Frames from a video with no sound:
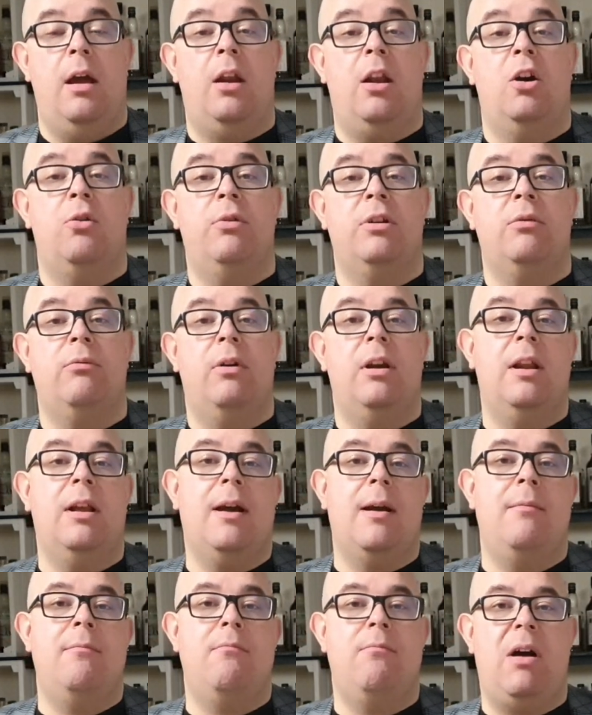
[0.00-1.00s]
Hello and
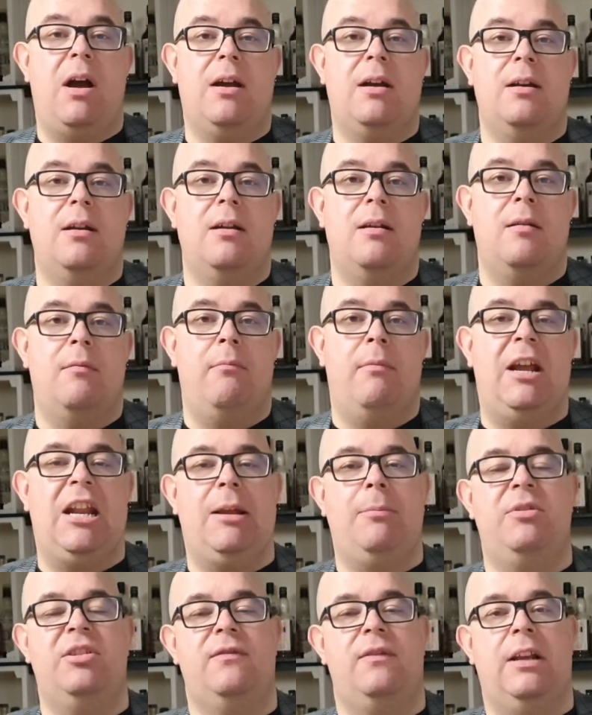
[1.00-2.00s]
welcome back. My
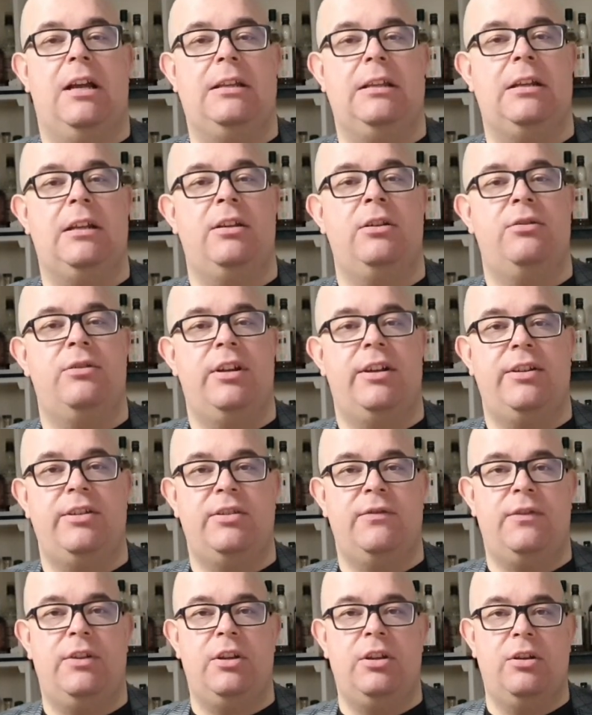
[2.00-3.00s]
name is Vlad and in
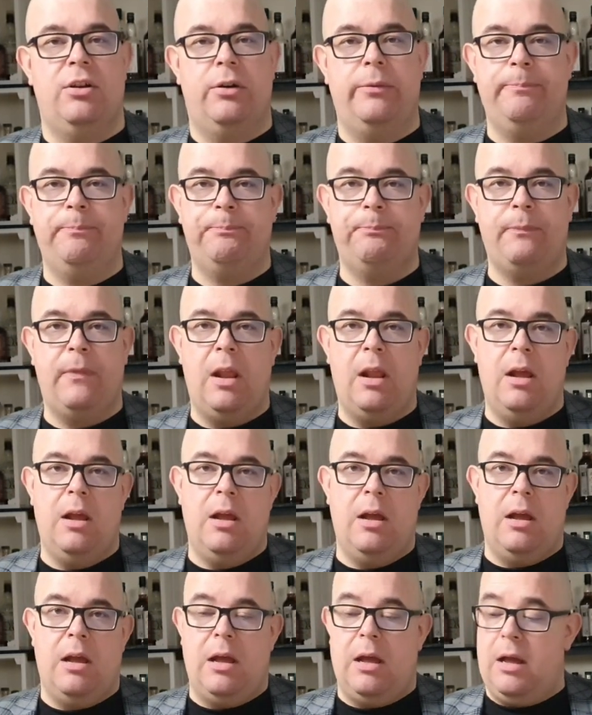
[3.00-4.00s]
today's video
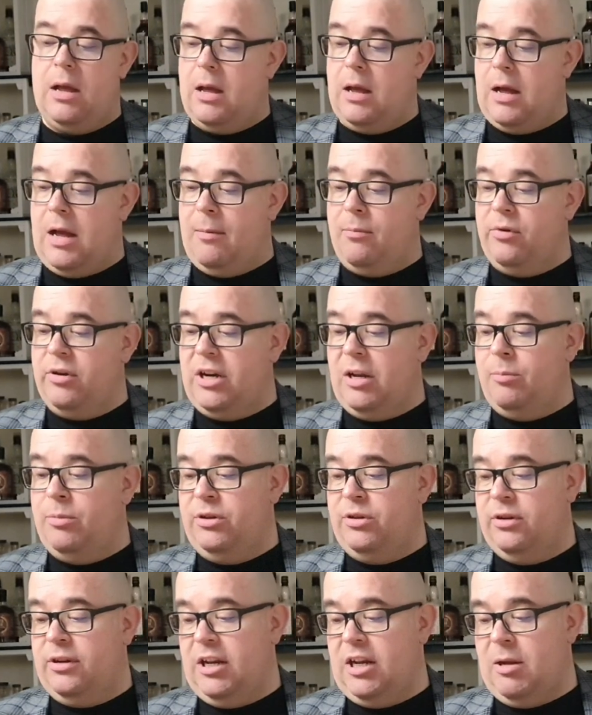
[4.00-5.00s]
I'm gonna
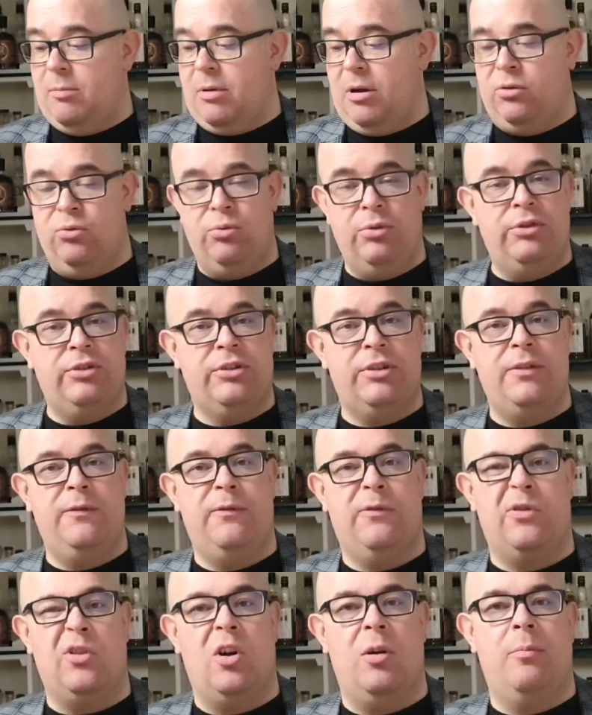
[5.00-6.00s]
be talking about whiskey
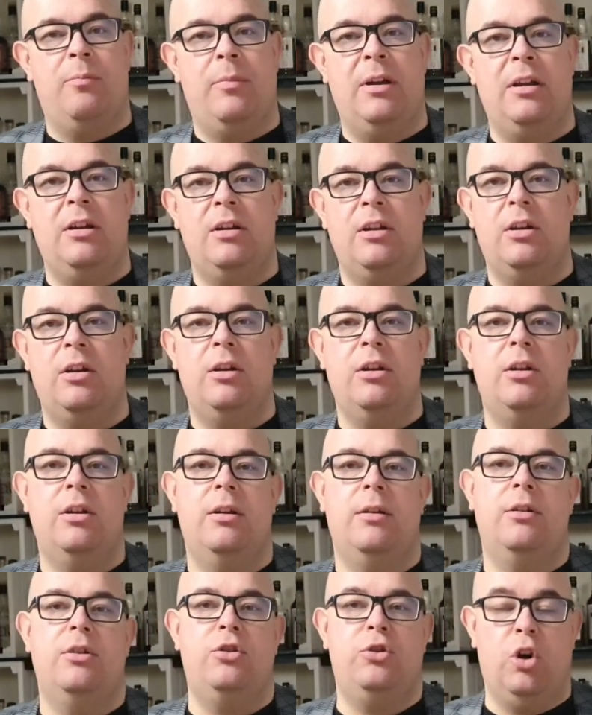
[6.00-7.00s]
from
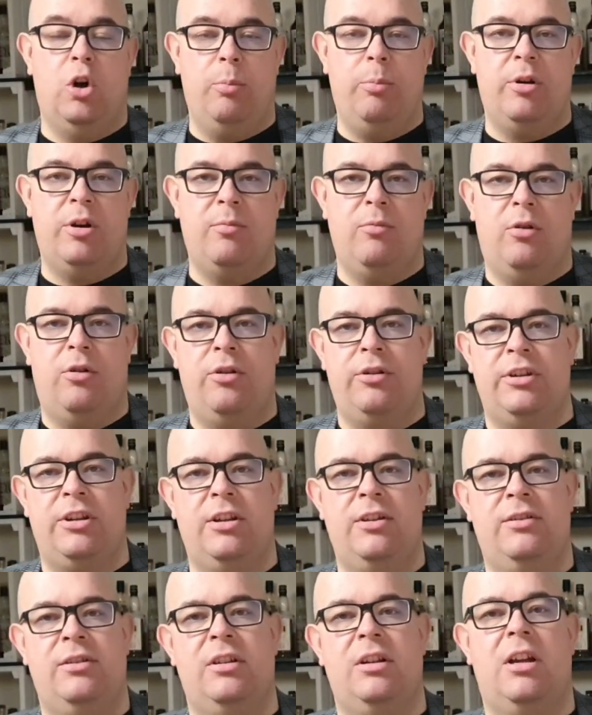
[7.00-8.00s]
Tobermory
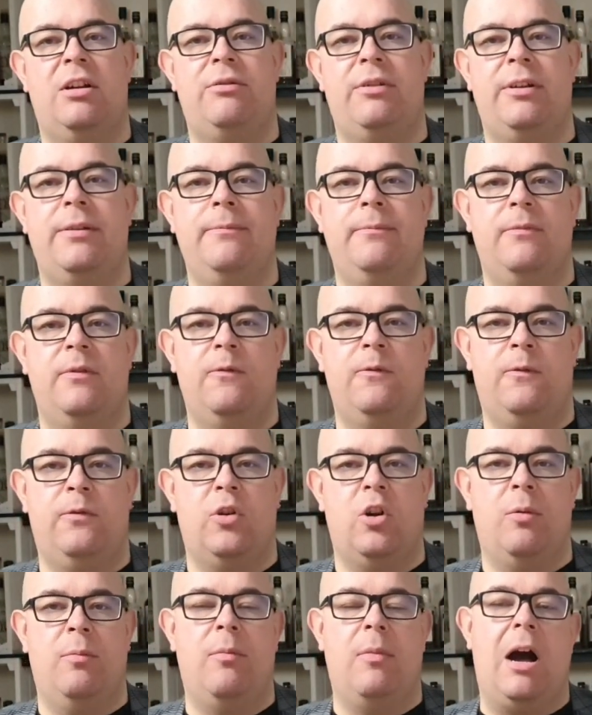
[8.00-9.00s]
Distillery
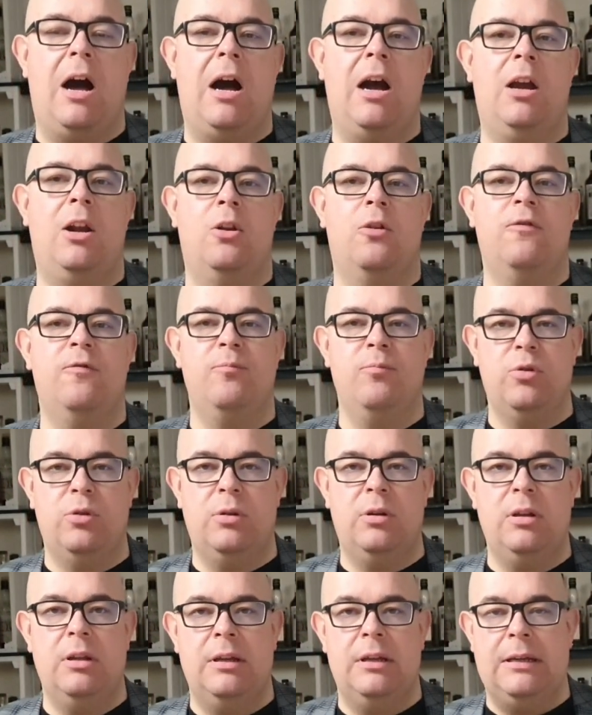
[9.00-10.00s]
from Isle of
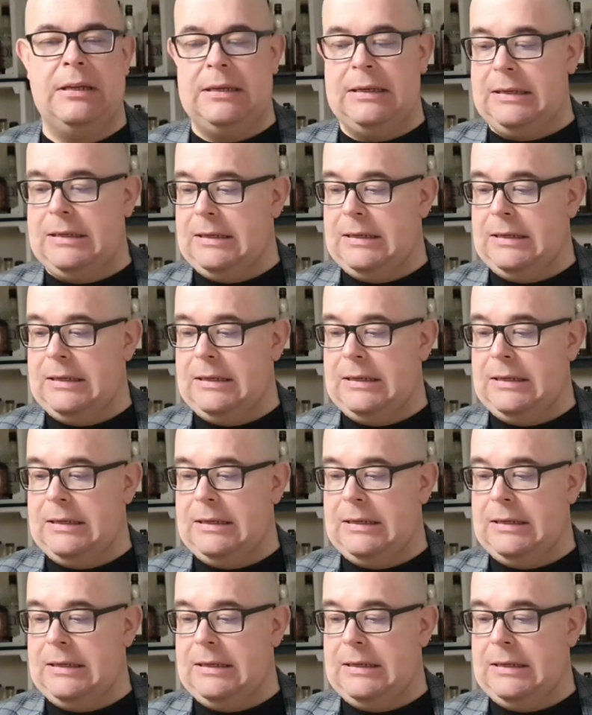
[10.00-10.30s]
Mull.